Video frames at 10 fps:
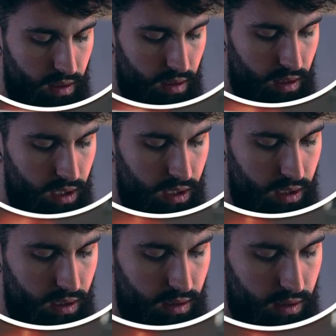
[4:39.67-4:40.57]

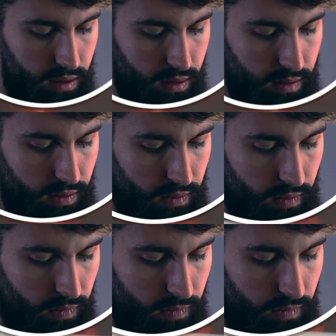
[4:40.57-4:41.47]

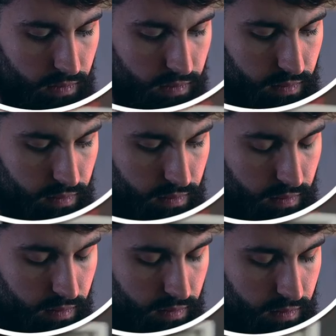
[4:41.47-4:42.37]

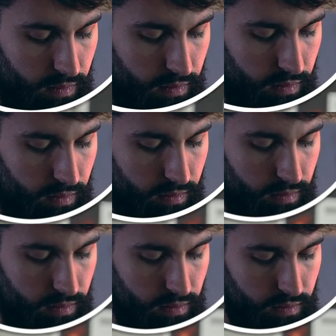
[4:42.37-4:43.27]

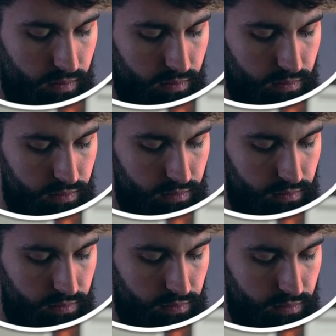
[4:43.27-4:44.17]

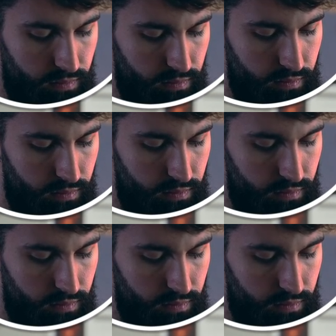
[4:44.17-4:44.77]
[no speech]